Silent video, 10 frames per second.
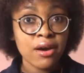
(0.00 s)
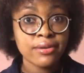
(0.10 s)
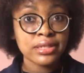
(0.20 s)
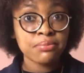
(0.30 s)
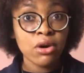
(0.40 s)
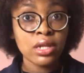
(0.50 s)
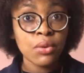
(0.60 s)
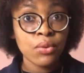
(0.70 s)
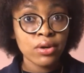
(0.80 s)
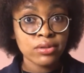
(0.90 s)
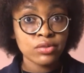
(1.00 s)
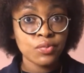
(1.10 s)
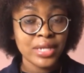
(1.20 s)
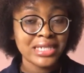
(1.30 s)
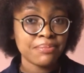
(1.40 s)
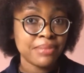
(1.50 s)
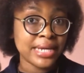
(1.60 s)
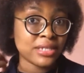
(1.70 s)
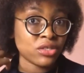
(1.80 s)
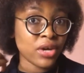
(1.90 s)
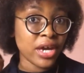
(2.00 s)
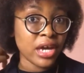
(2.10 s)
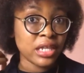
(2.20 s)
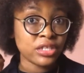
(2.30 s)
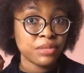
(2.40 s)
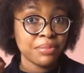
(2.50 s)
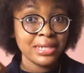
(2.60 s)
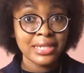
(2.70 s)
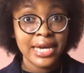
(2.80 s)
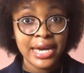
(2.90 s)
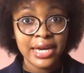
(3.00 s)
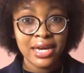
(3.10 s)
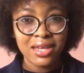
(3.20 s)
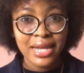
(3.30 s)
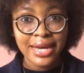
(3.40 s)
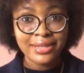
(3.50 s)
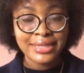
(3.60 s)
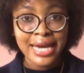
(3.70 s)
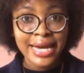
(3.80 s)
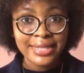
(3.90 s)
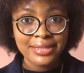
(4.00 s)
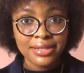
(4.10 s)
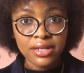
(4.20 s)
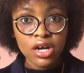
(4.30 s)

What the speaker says: smaller ones which makes your hair a little bit kinky, like tight.